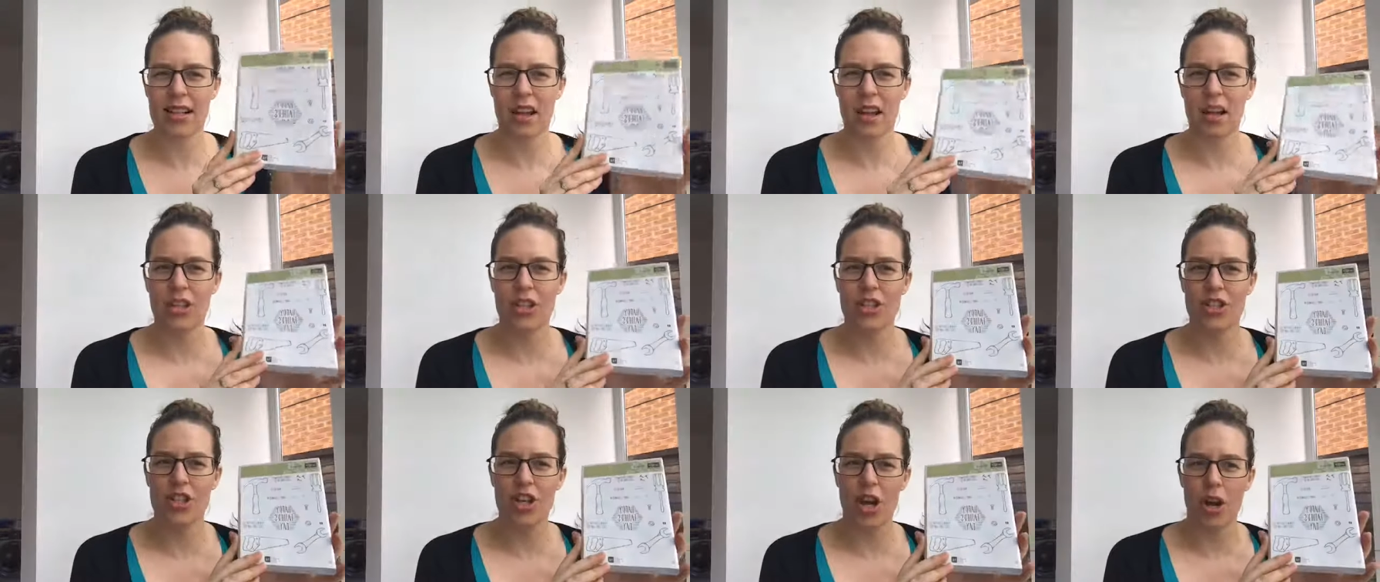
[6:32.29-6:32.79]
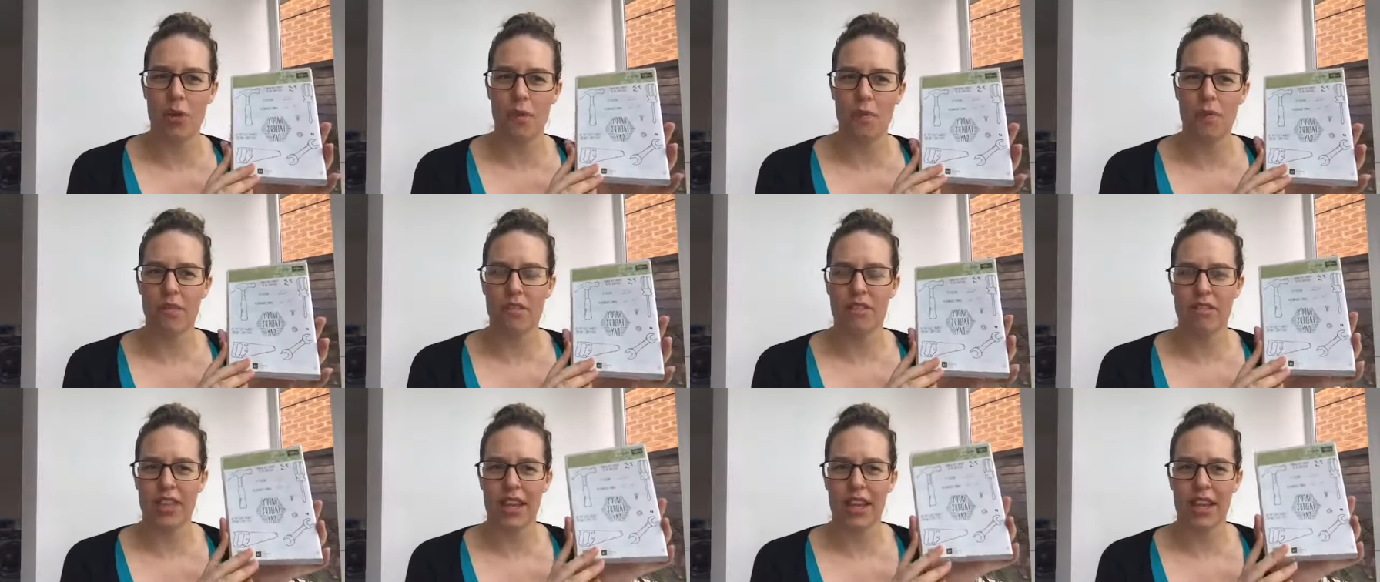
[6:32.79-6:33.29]
I don't
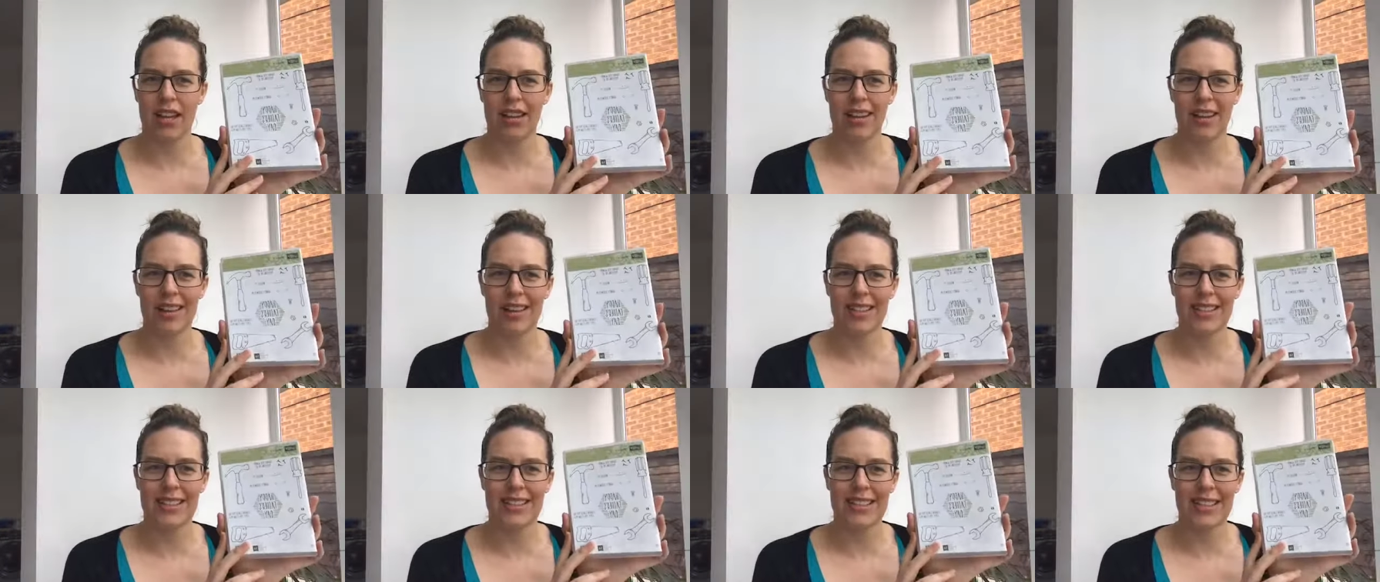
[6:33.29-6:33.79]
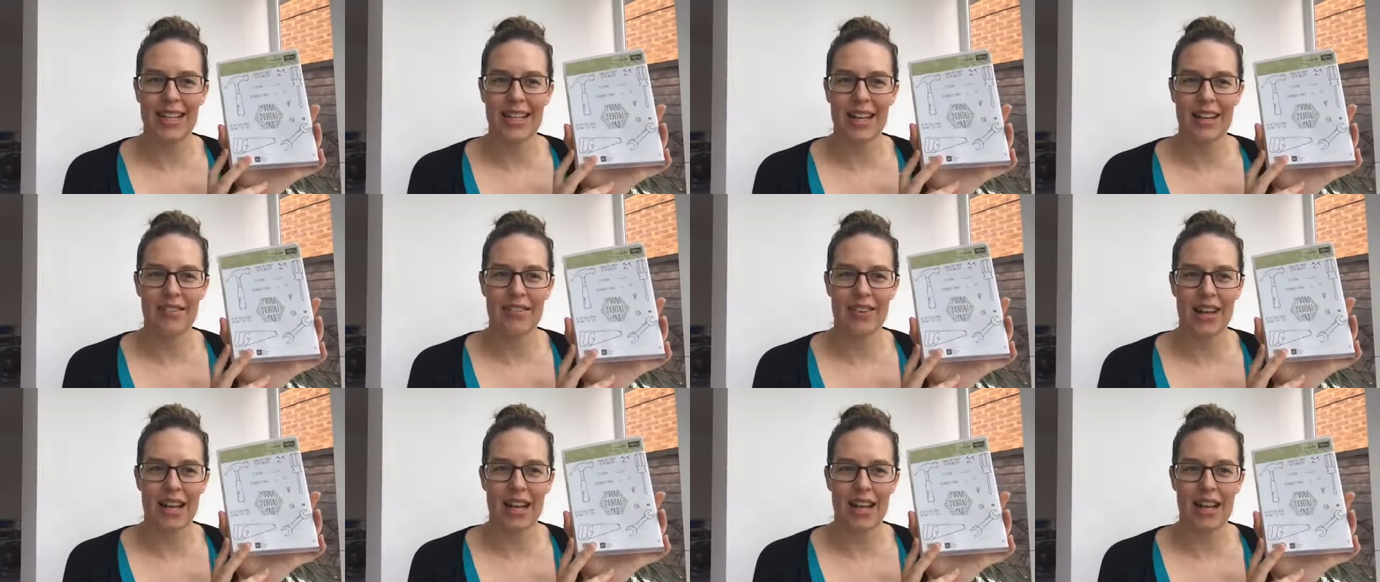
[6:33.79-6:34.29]
think are still
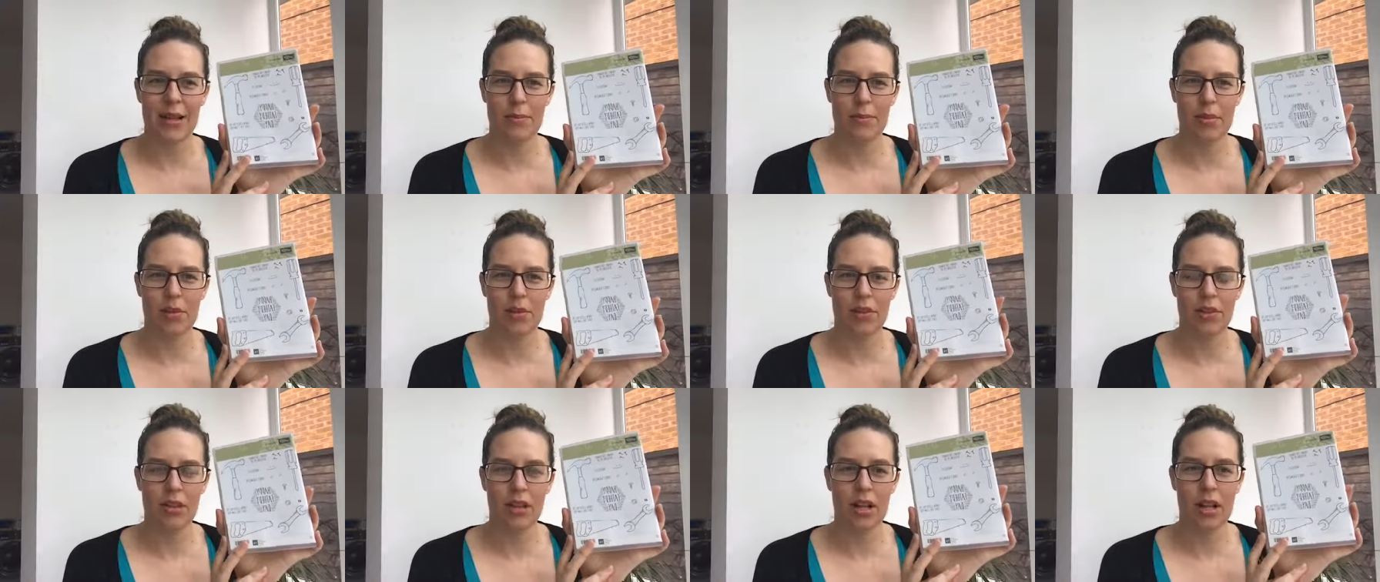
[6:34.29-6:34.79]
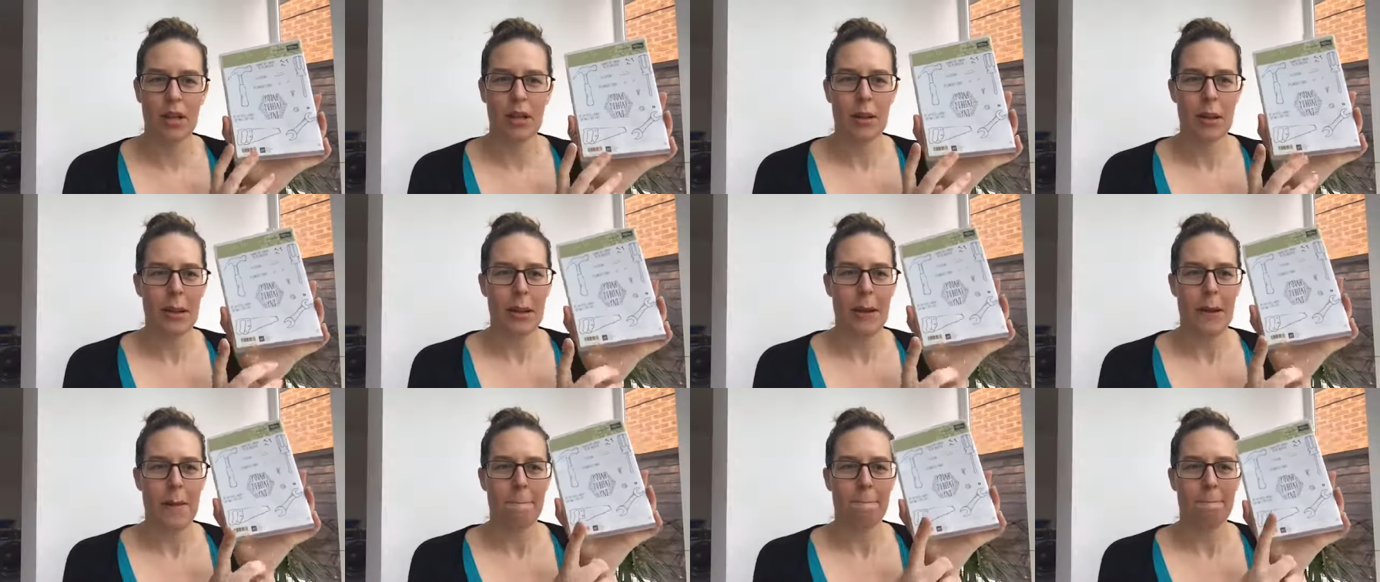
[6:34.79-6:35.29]
available,
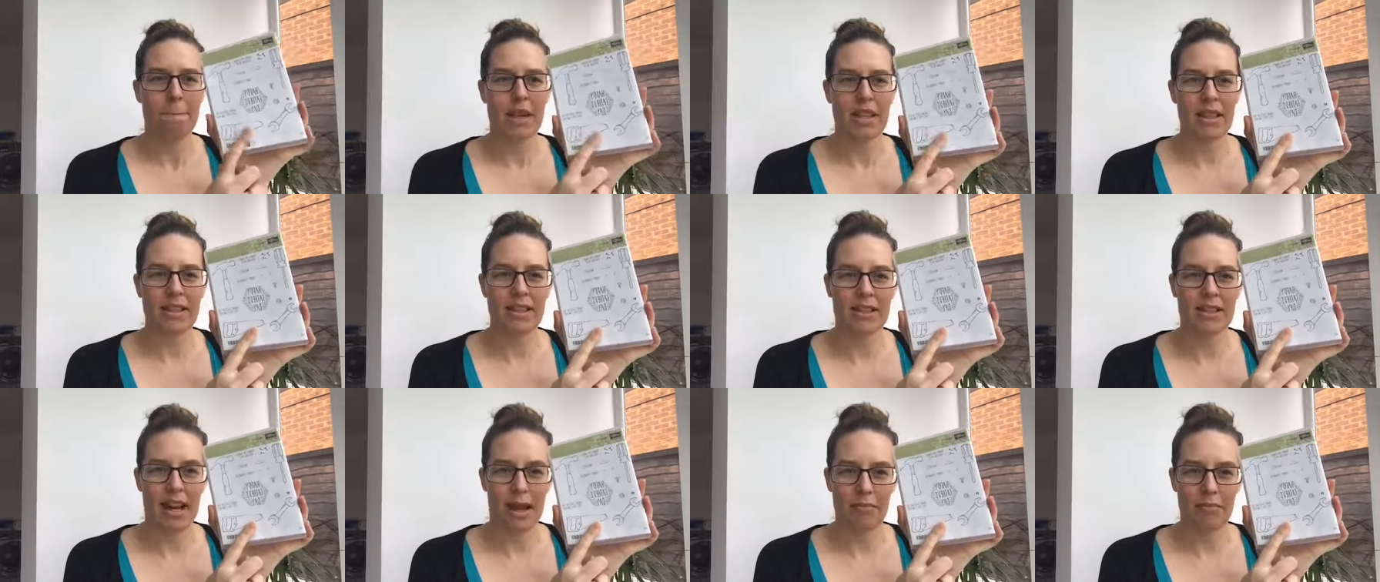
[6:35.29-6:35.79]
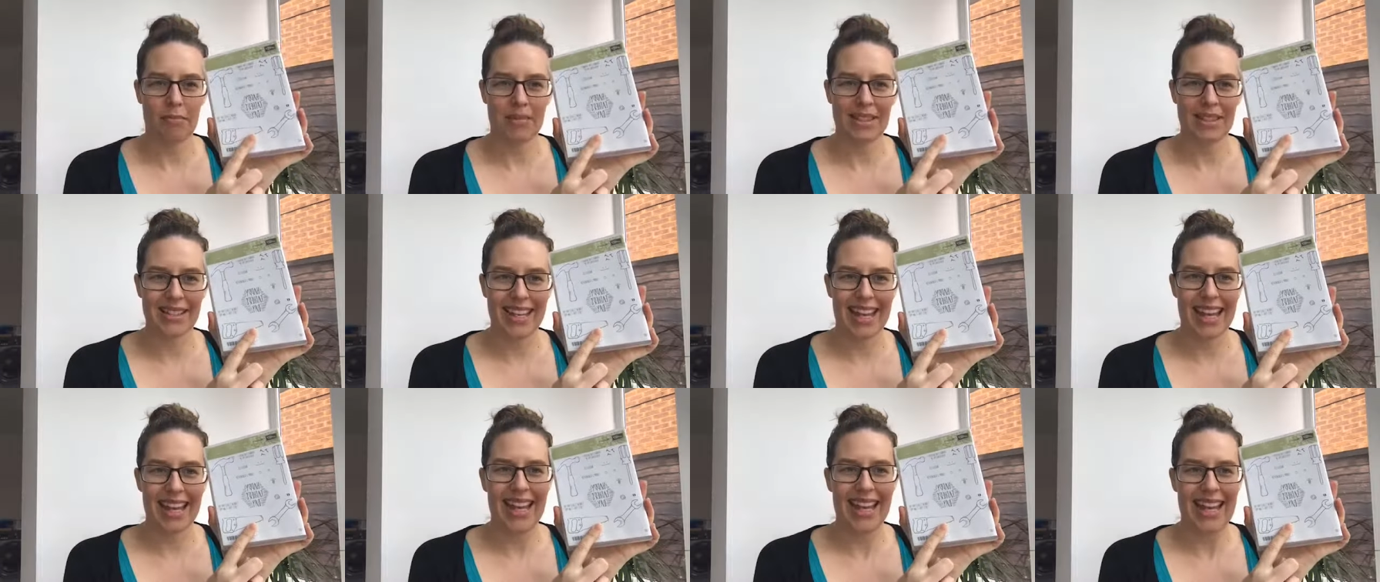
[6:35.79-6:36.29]
but the stamp
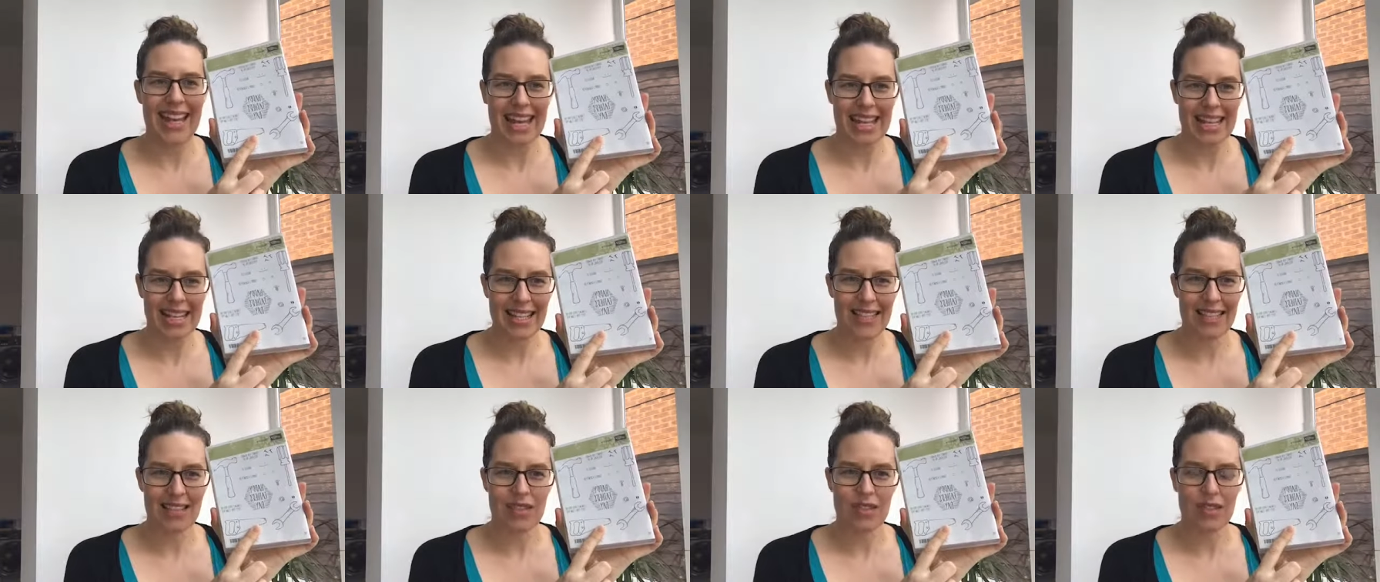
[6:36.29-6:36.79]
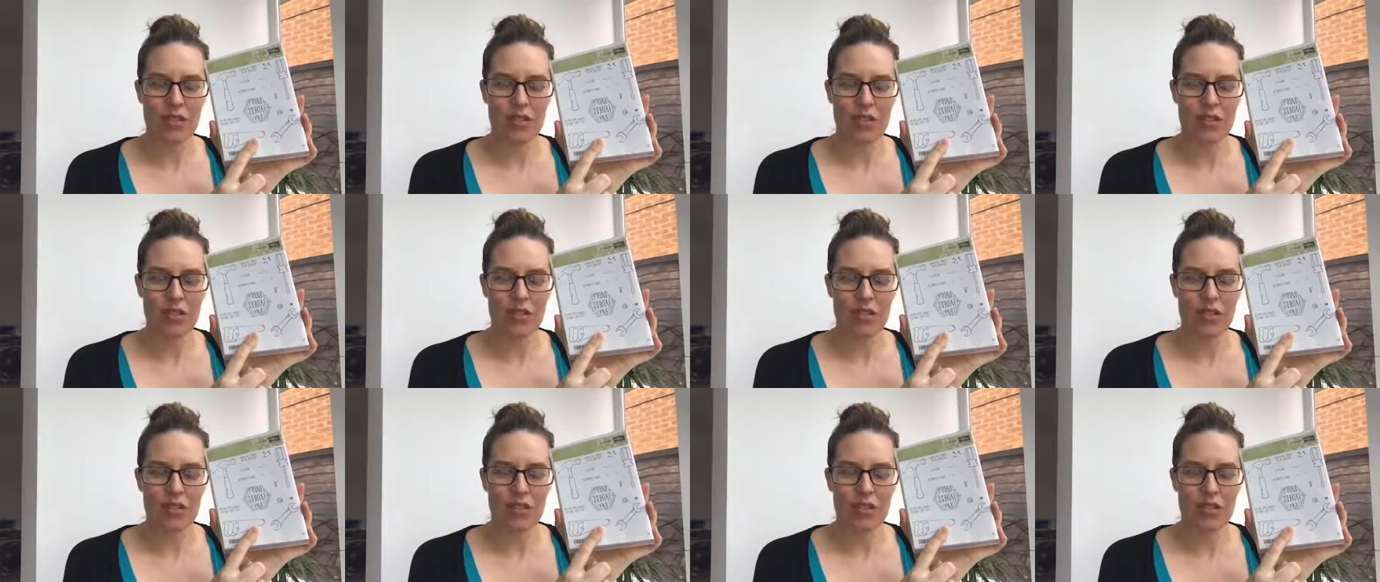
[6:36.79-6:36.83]
set is.